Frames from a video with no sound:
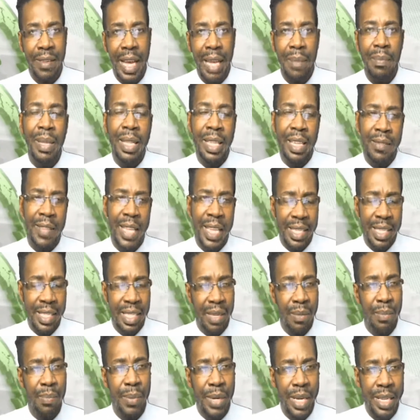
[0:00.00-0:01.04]
I believe that it's
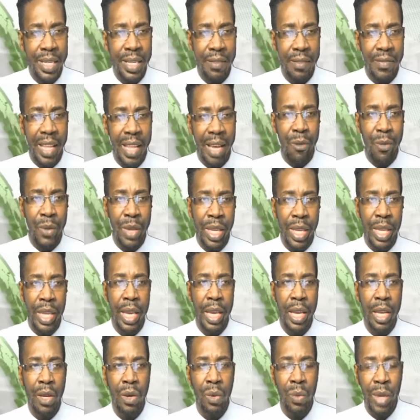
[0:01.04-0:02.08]
imperative that
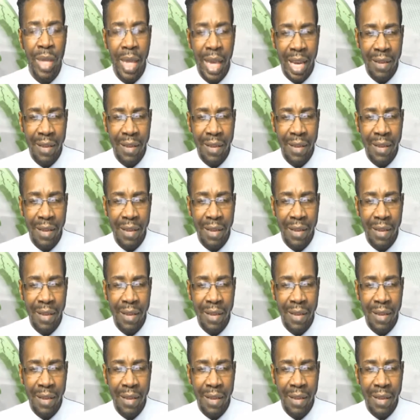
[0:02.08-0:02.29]
we